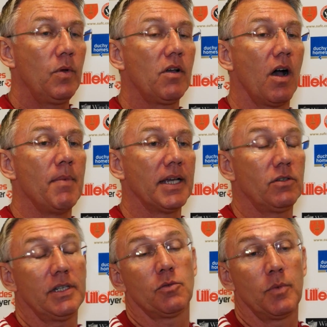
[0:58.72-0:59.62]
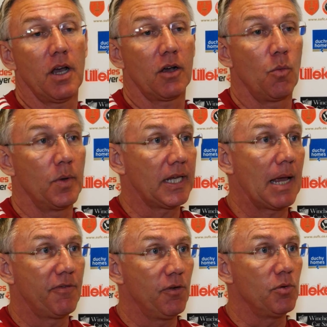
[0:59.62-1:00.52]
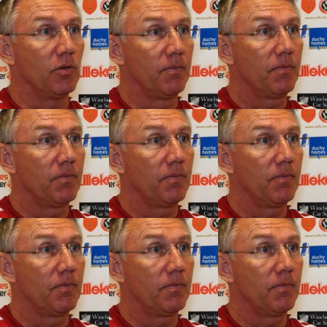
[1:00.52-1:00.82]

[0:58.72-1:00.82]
We've got to go and win the game of football.